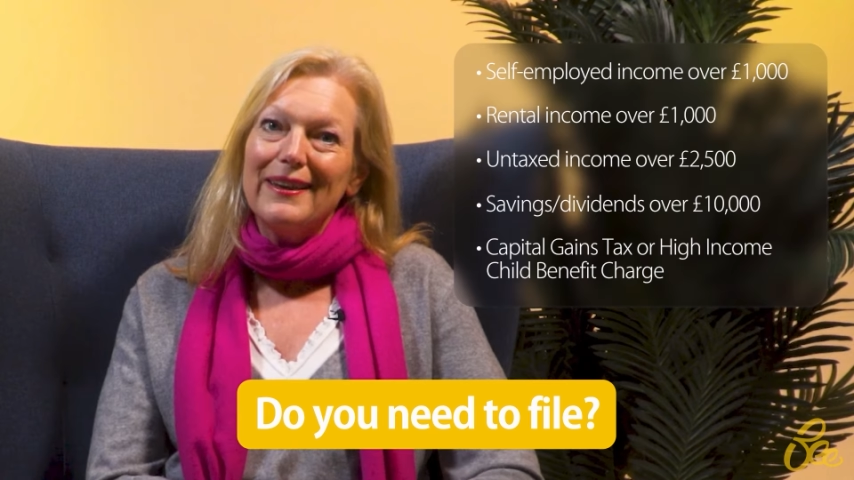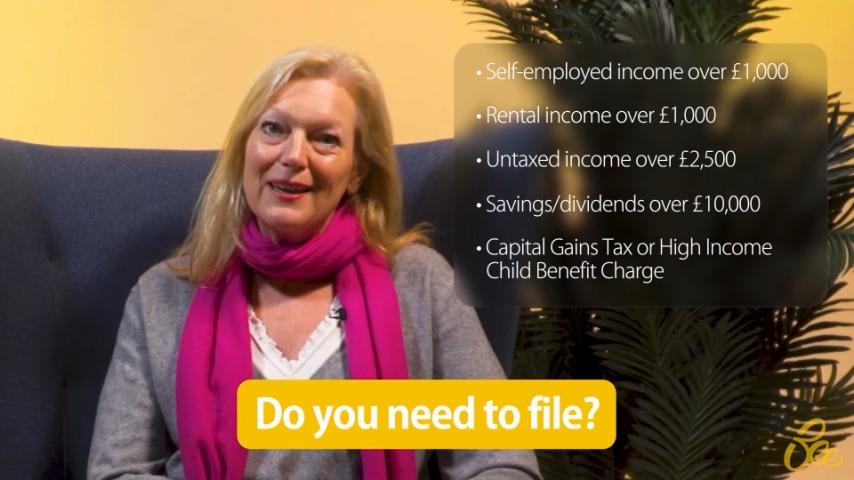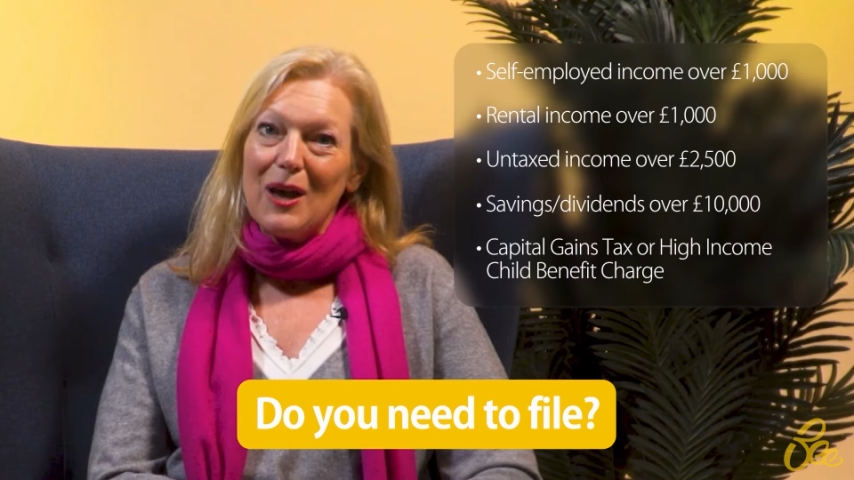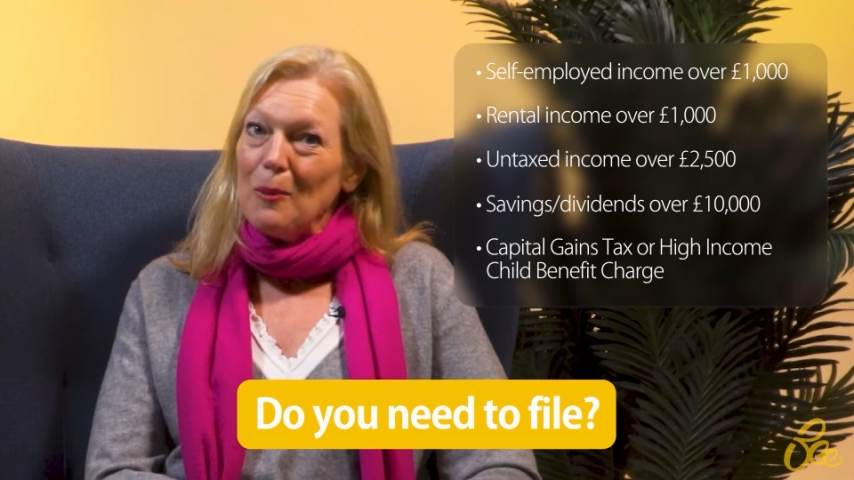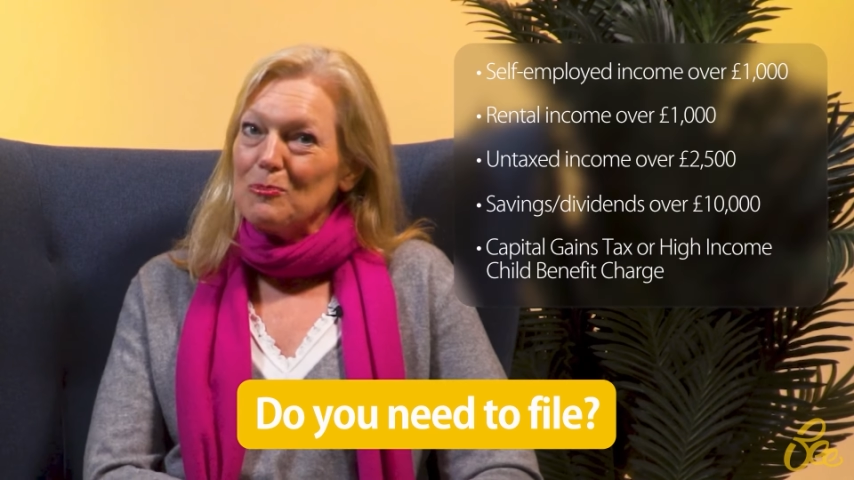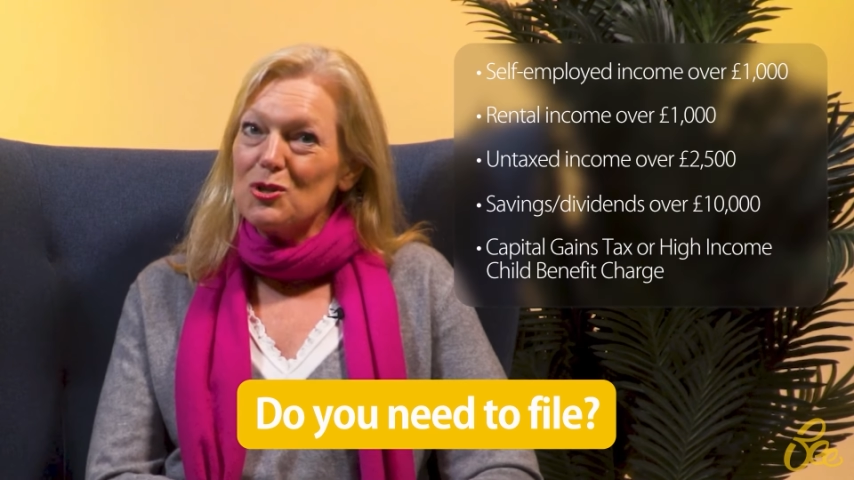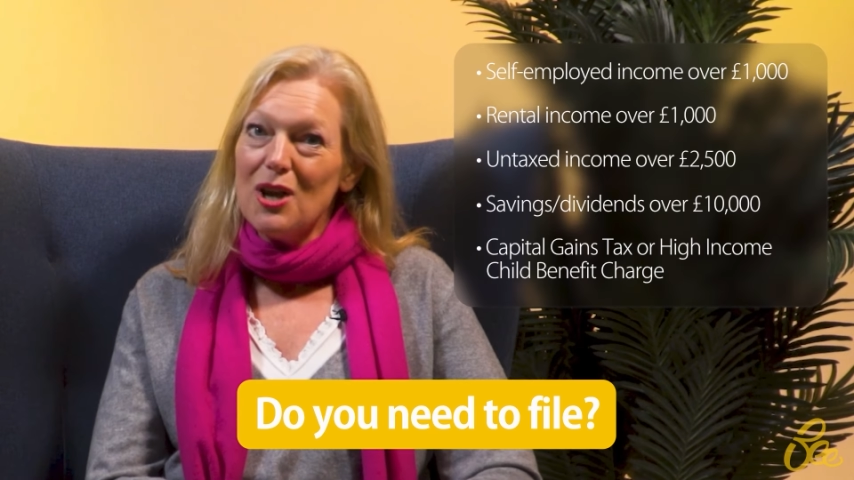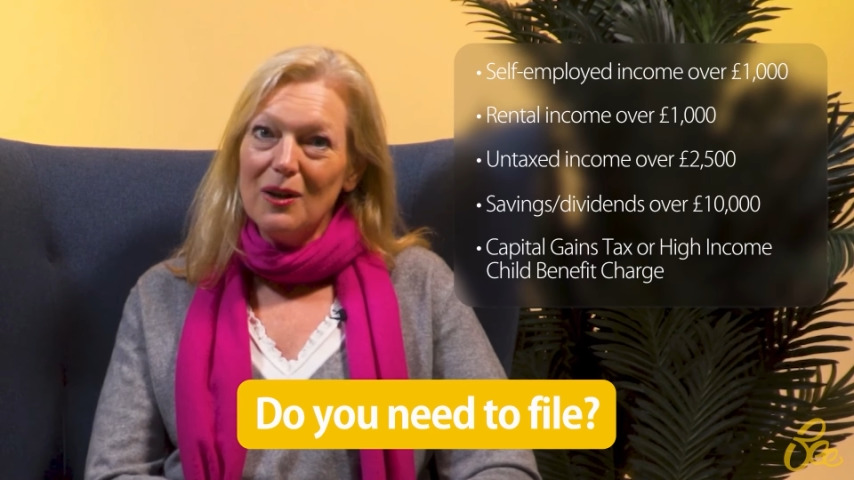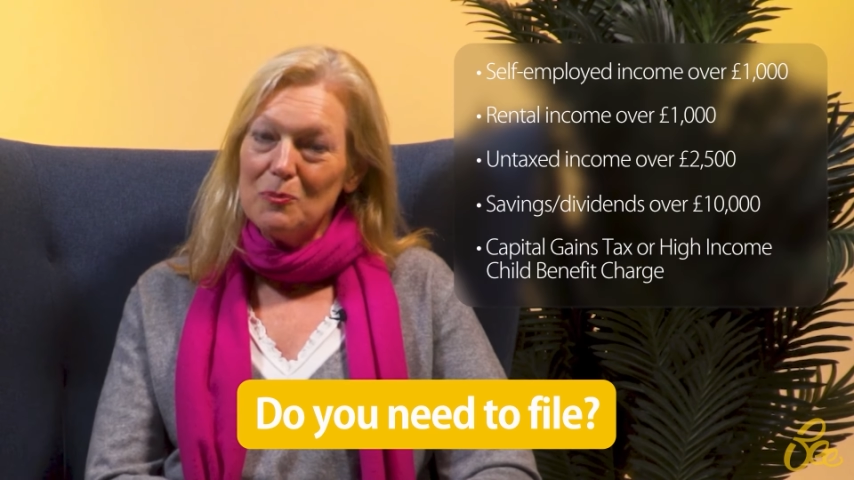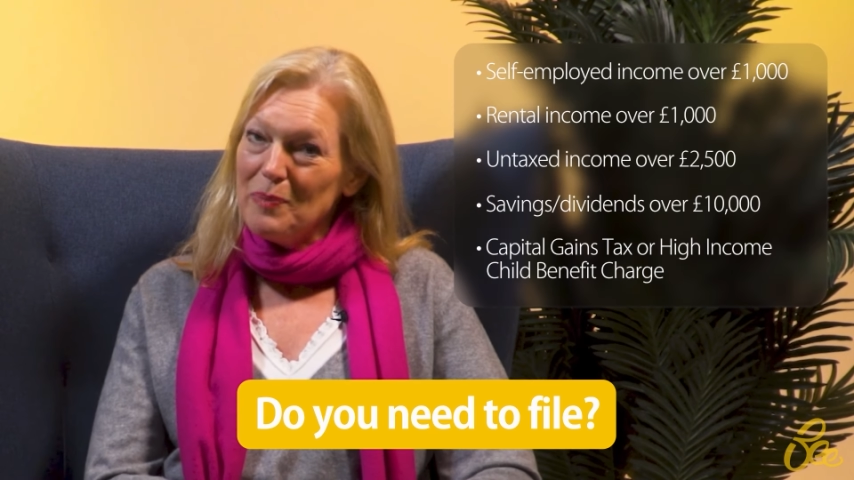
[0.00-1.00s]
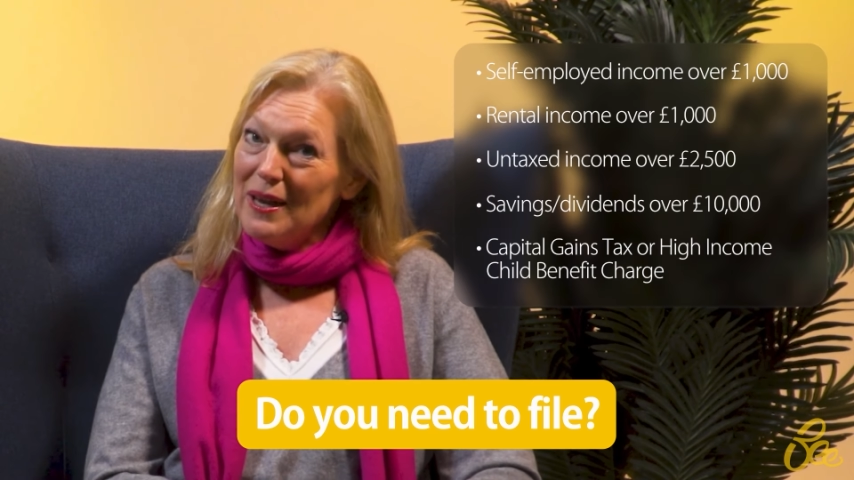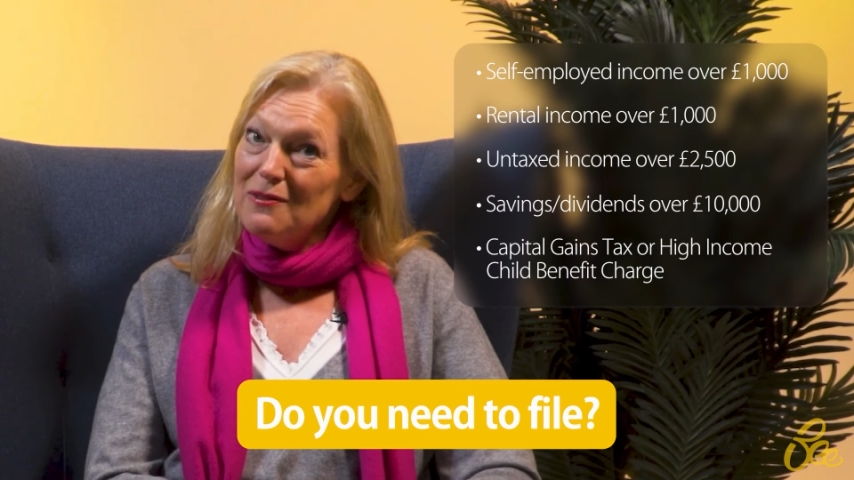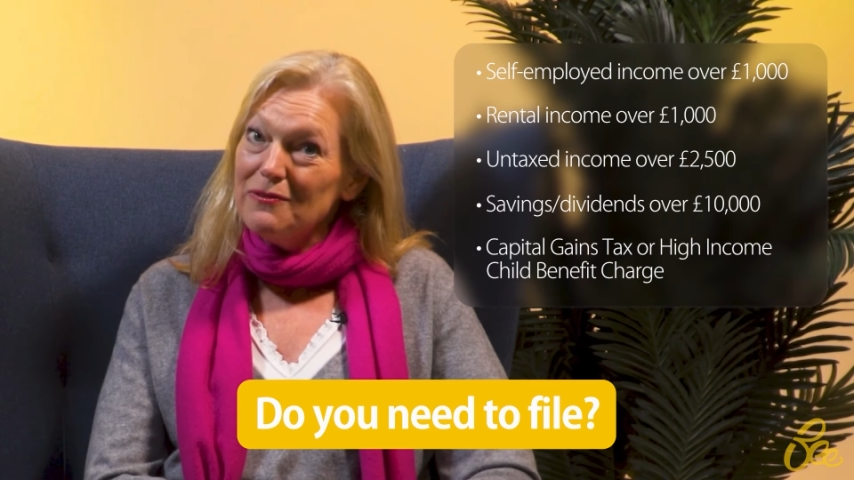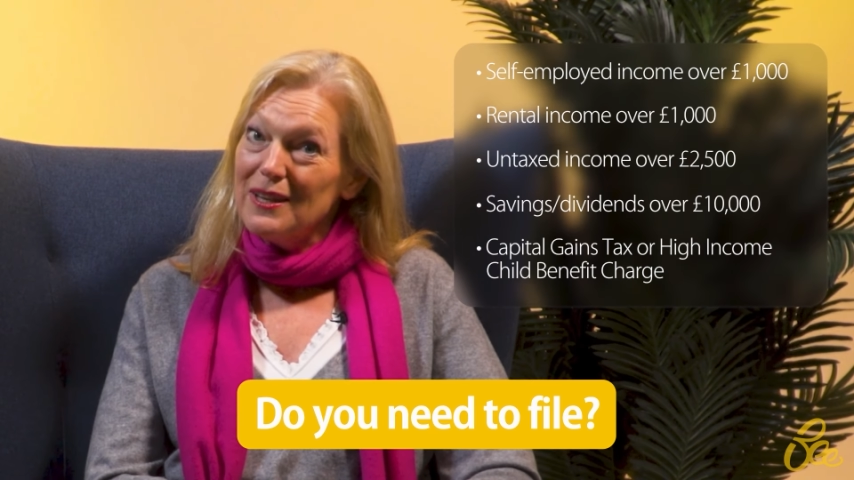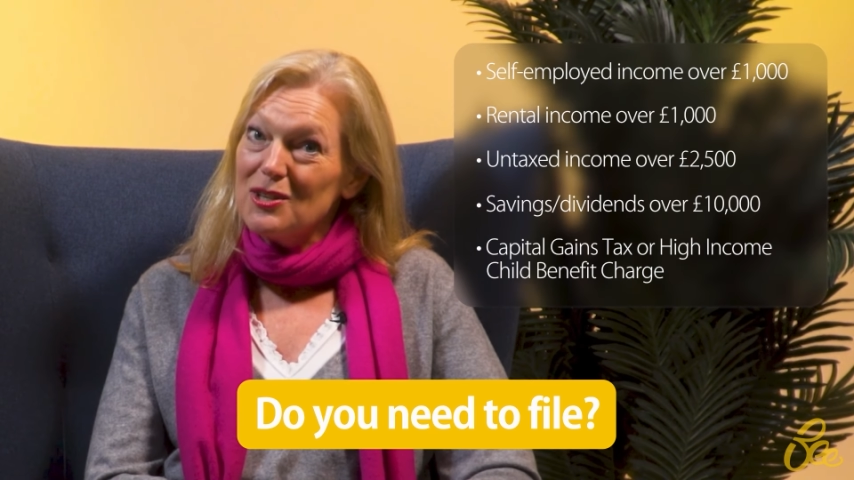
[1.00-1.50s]
income child
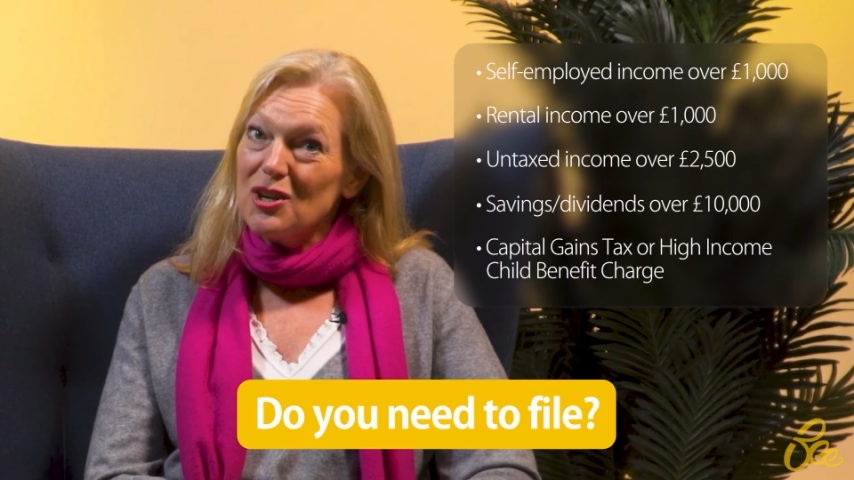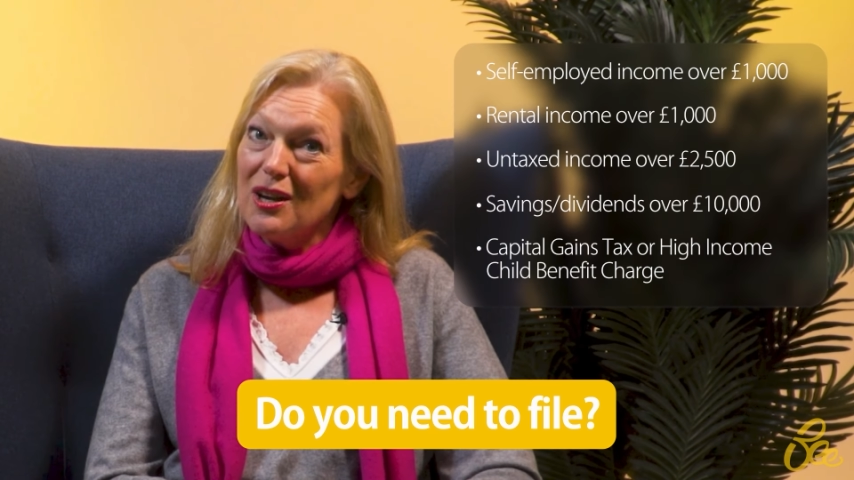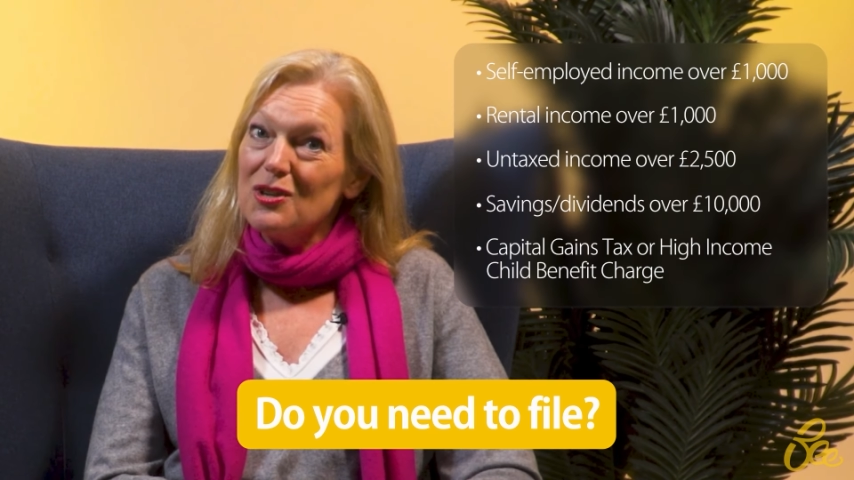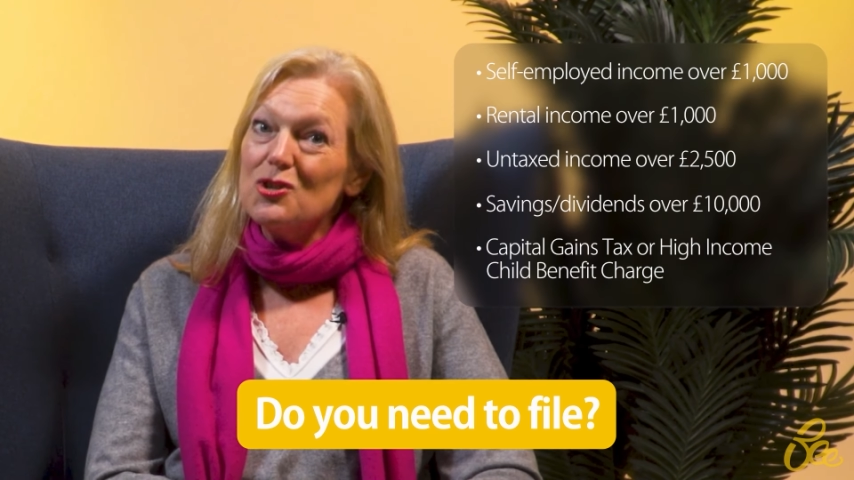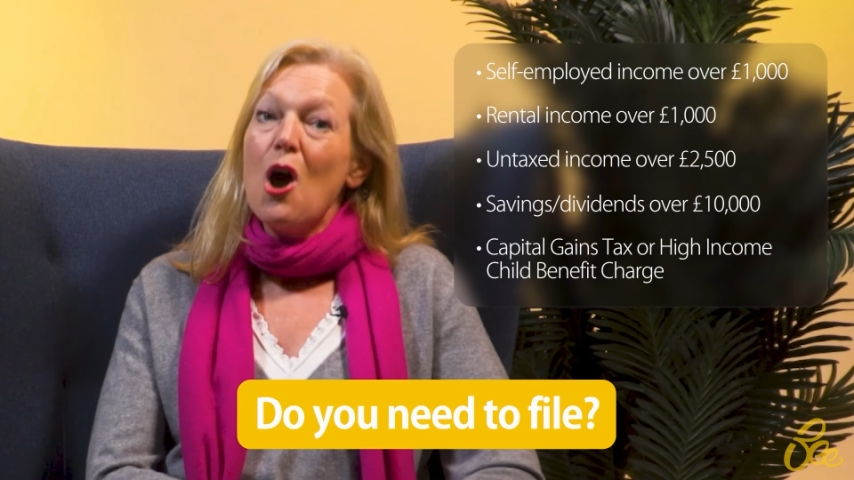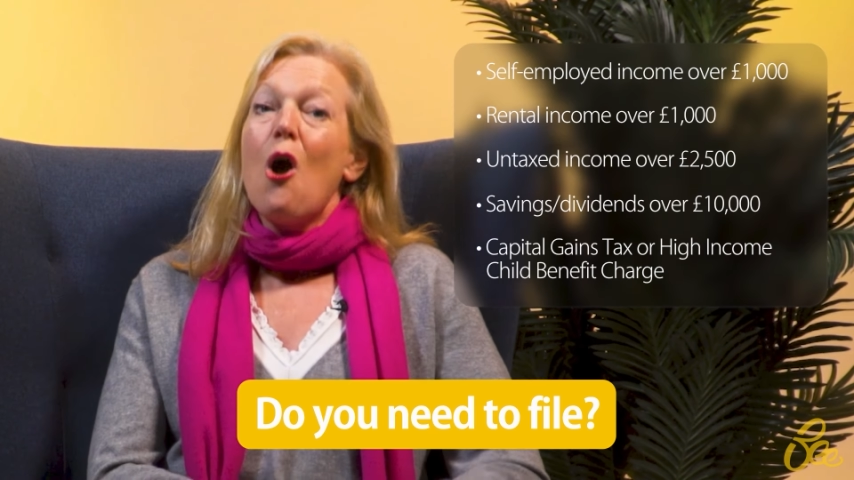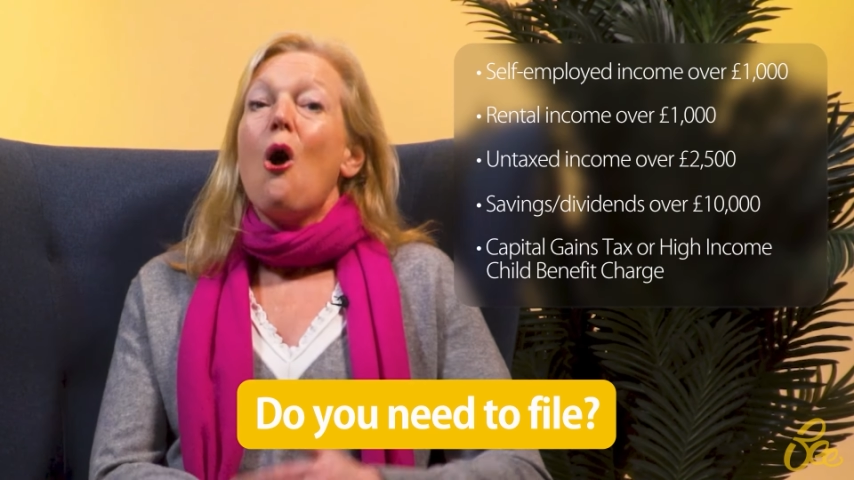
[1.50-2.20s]
benefit charge,